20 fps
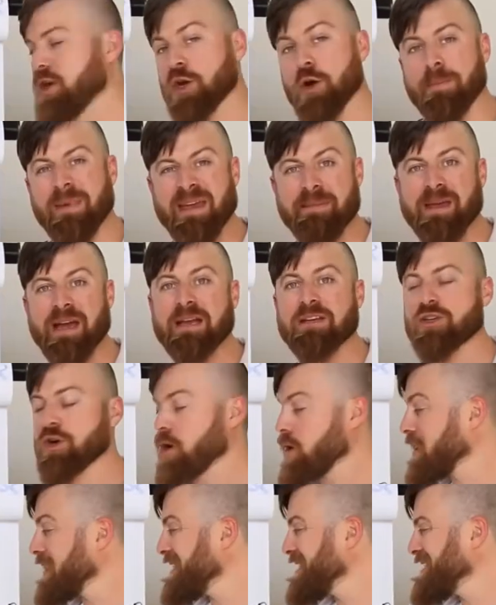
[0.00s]
know, maybe I
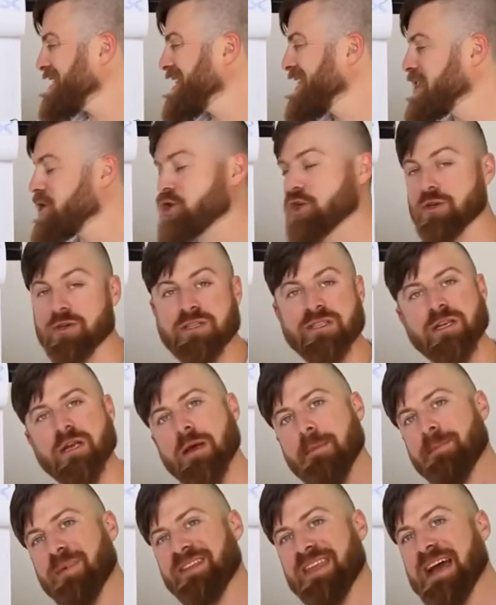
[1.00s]
target teachers,
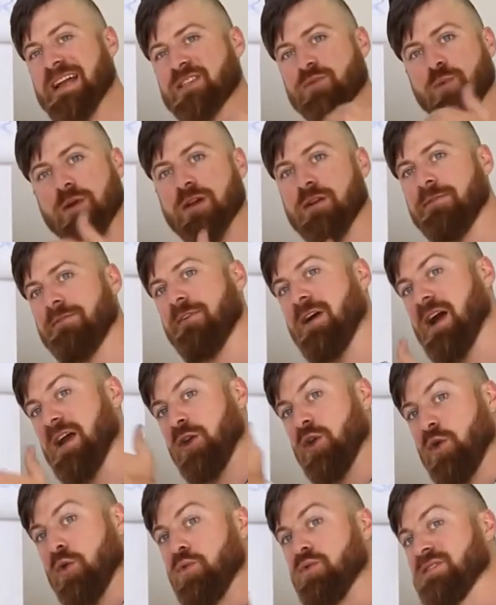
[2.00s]
but that's where you define
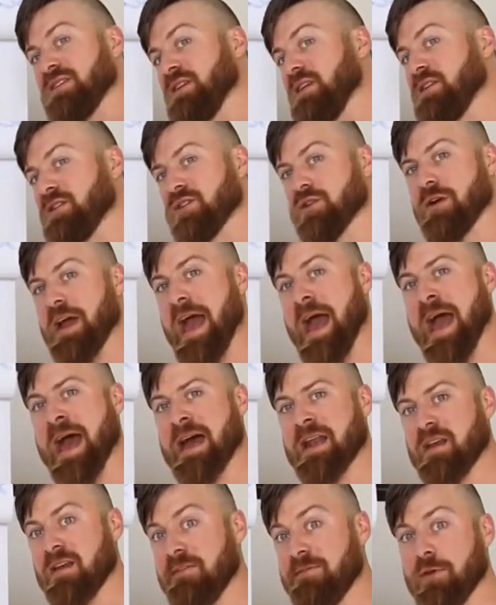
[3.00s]
who sees your
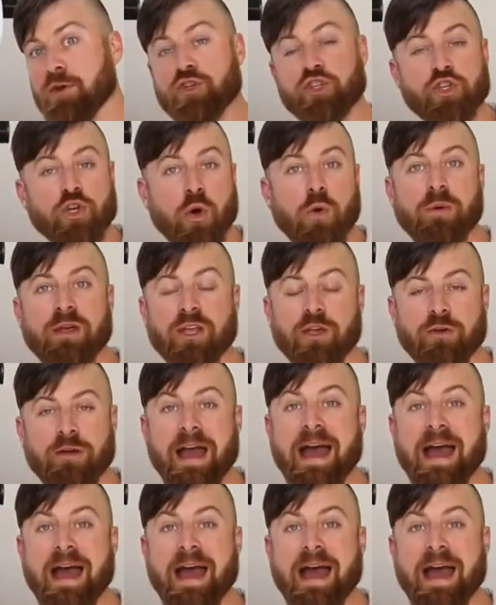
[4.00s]
ad. And if you're showing your